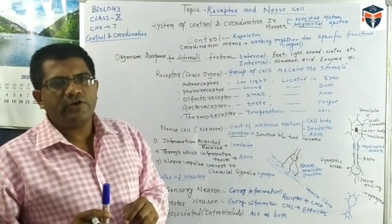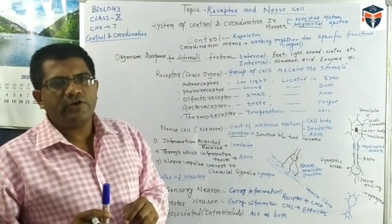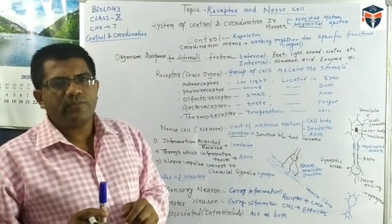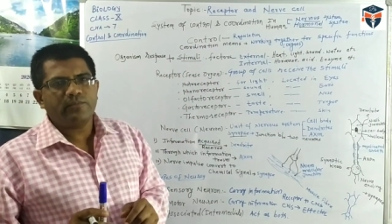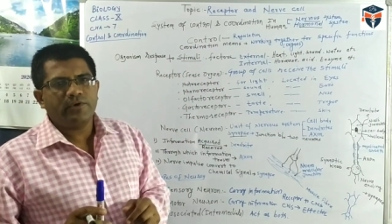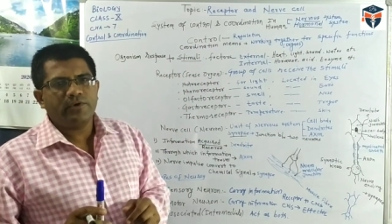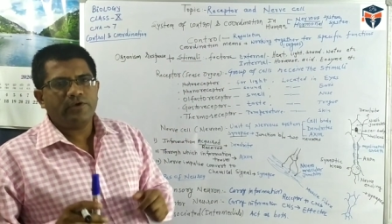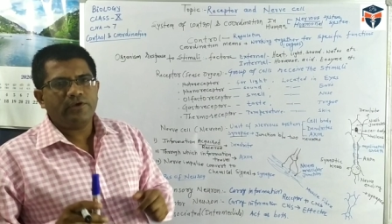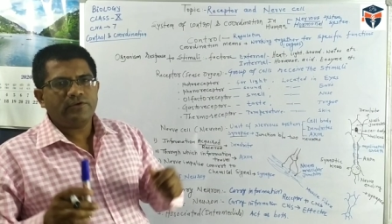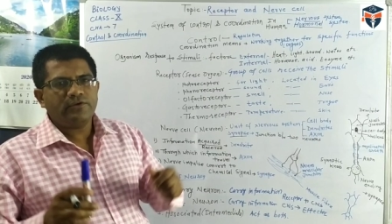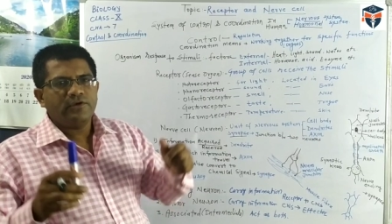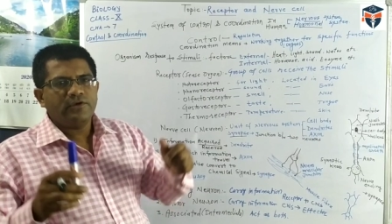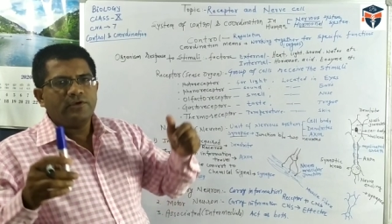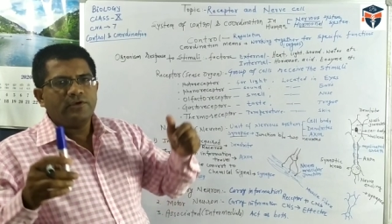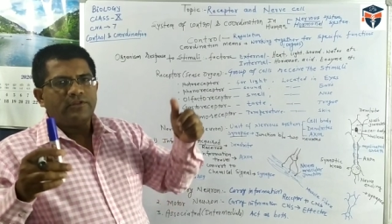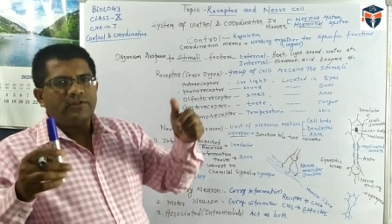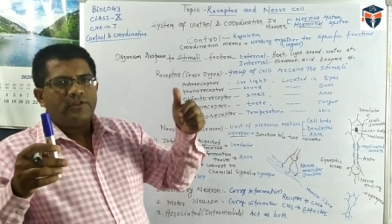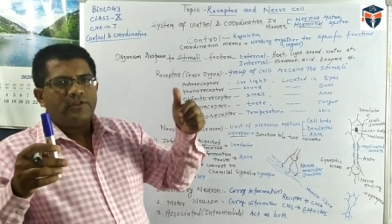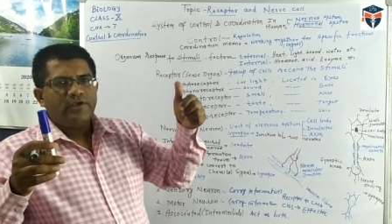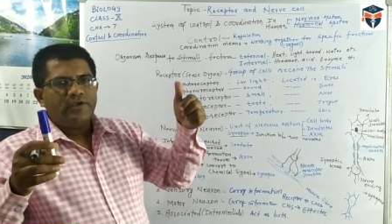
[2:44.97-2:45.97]
it means
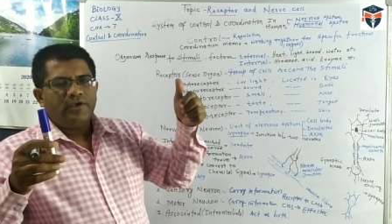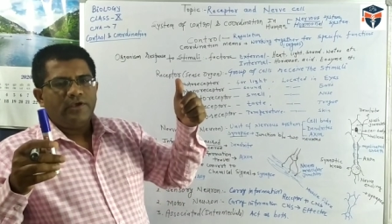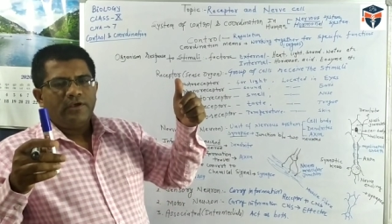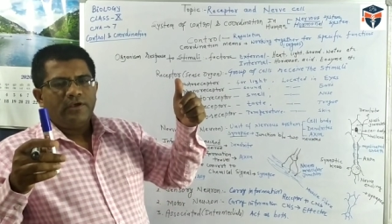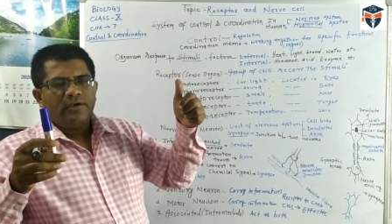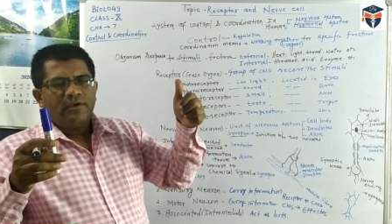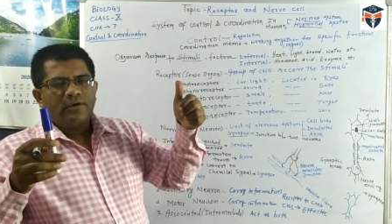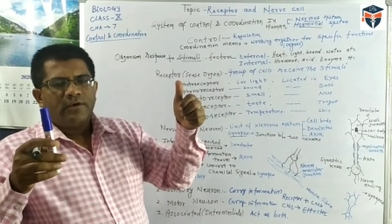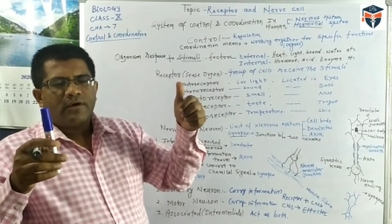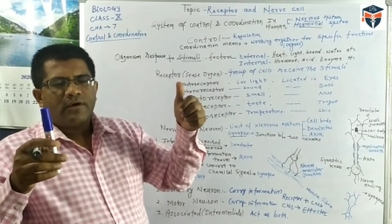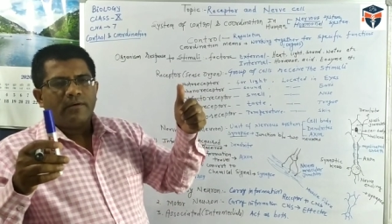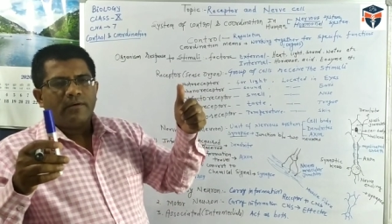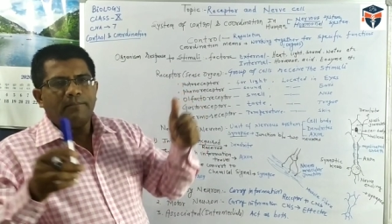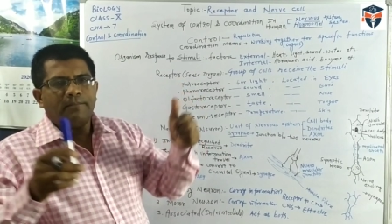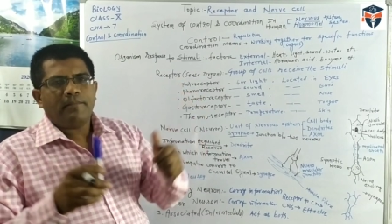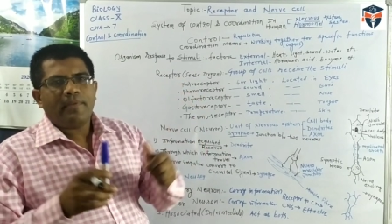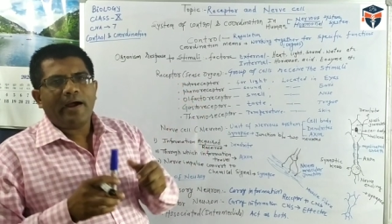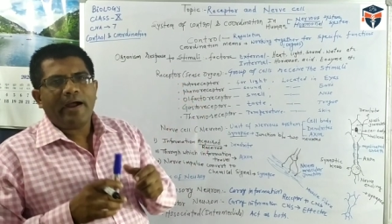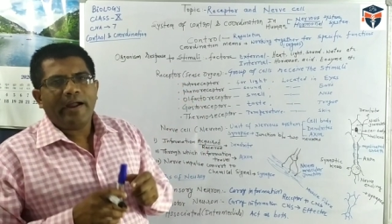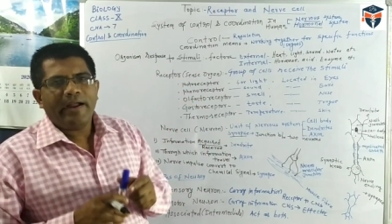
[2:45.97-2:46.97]
the
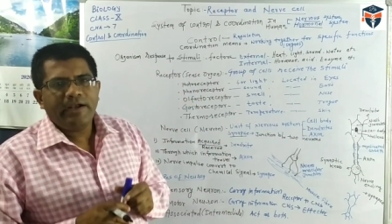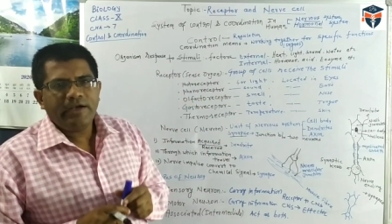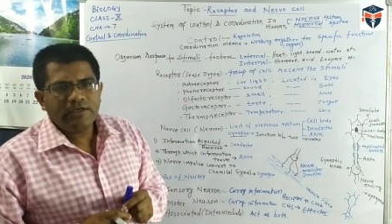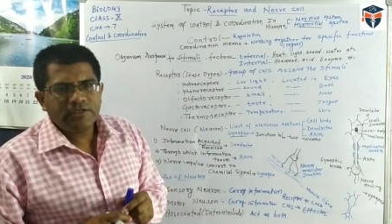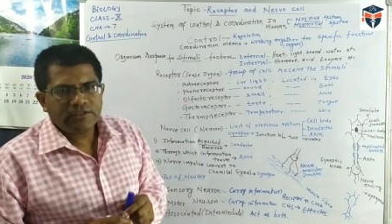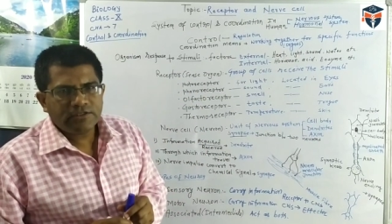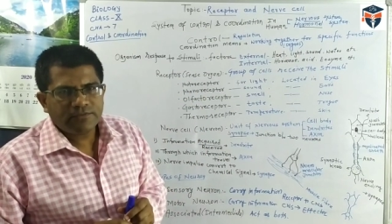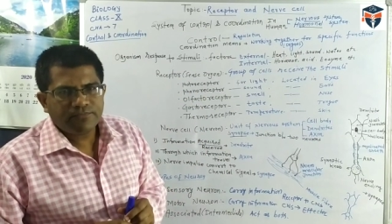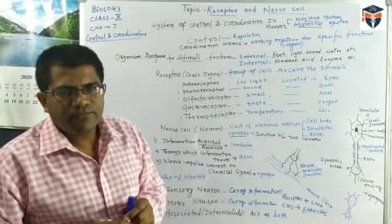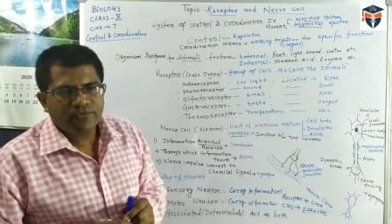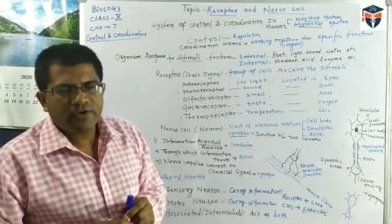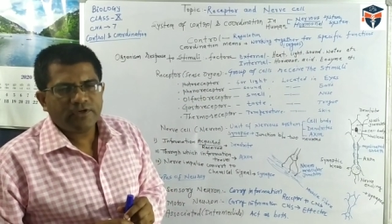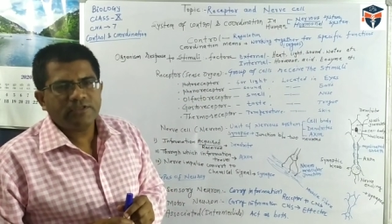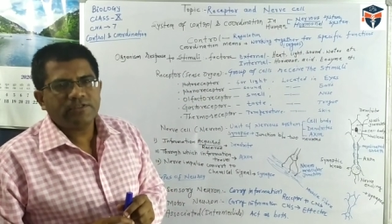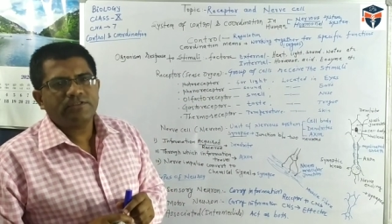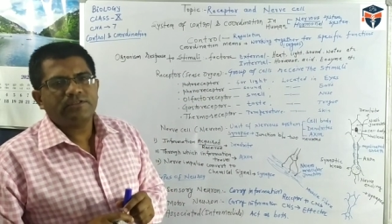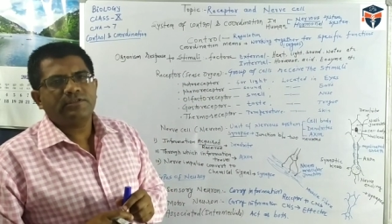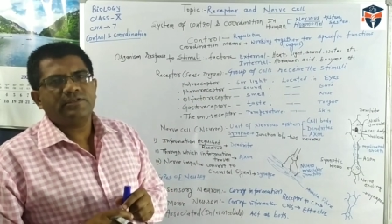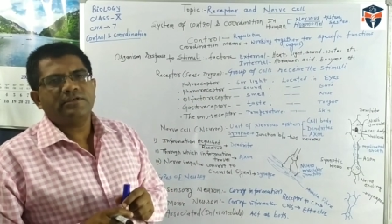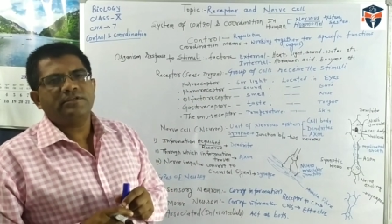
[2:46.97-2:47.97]
combined
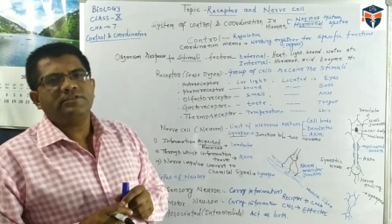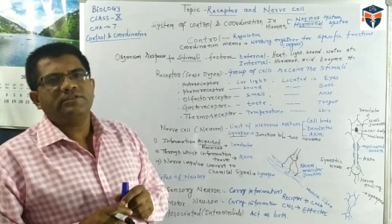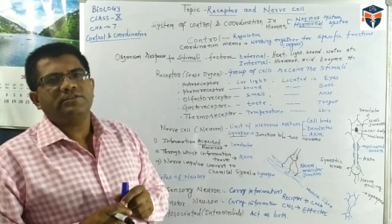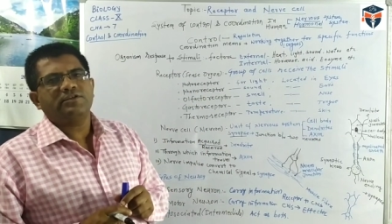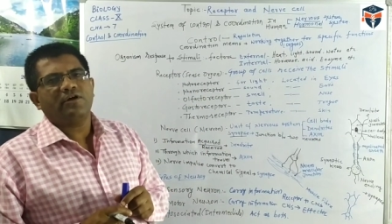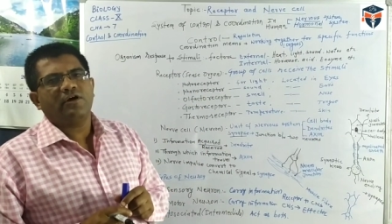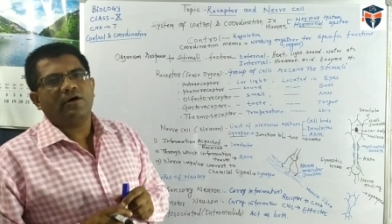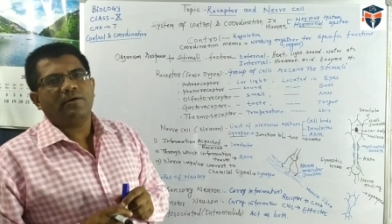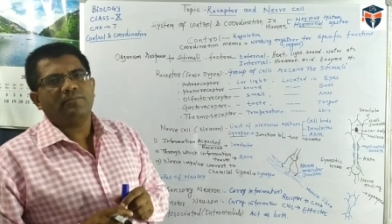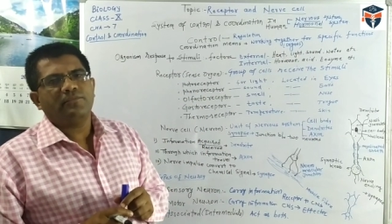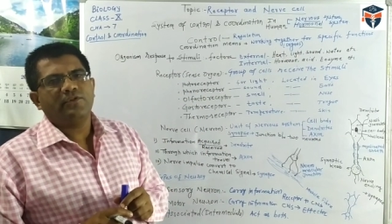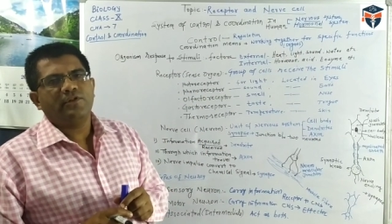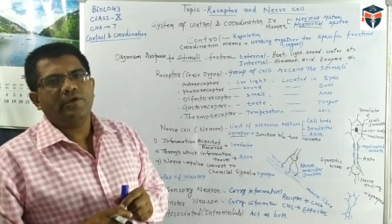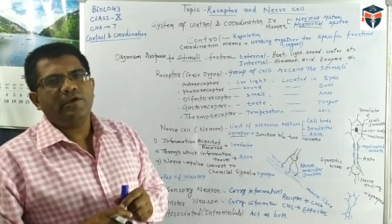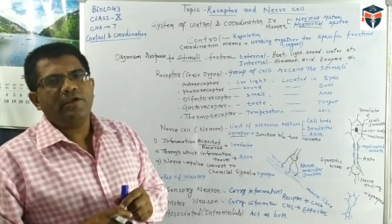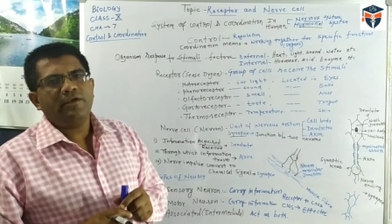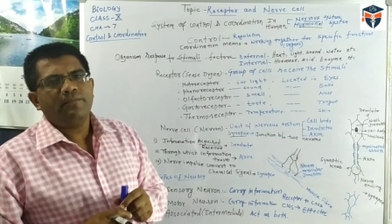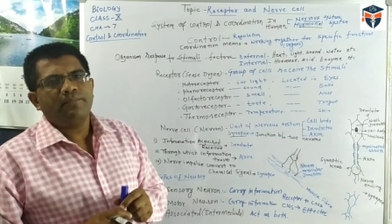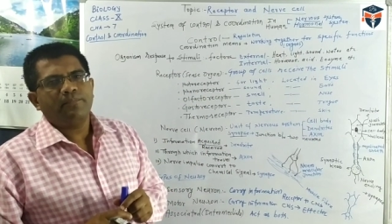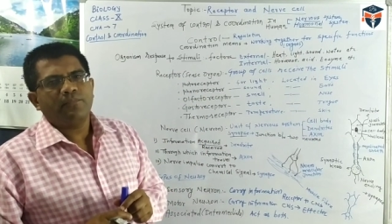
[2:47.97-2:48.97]
functions of
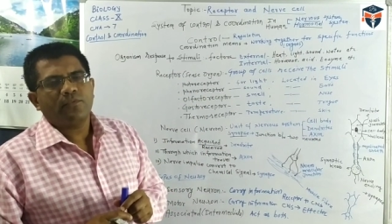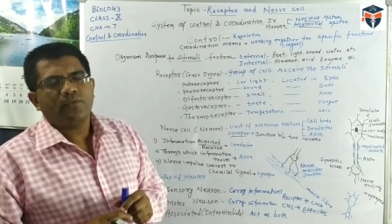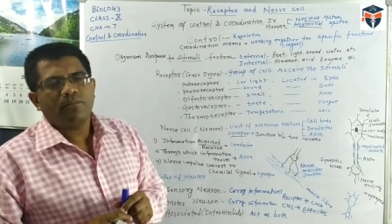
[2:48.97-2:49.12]
the